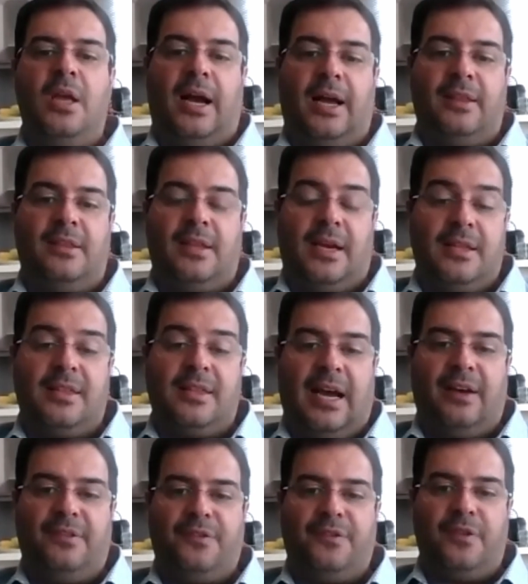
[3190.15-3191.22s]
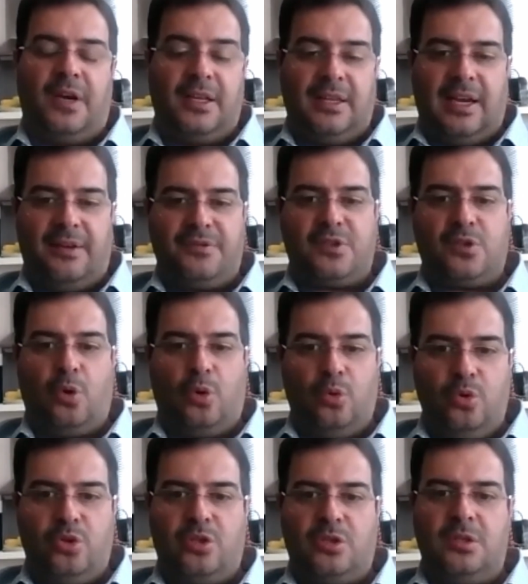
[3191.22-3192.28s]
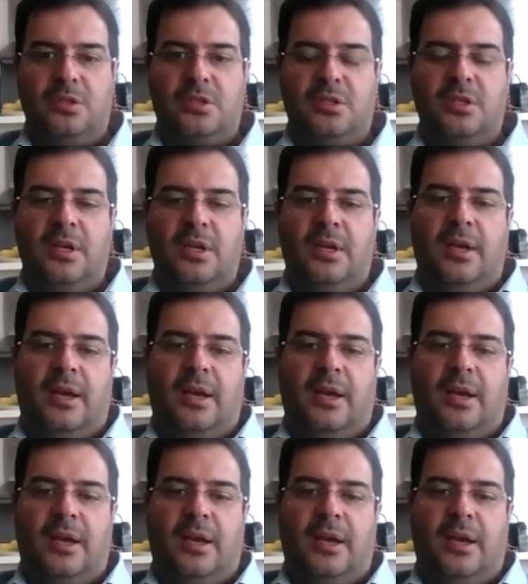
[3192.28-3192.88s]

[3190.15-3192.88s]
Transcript: and have solutions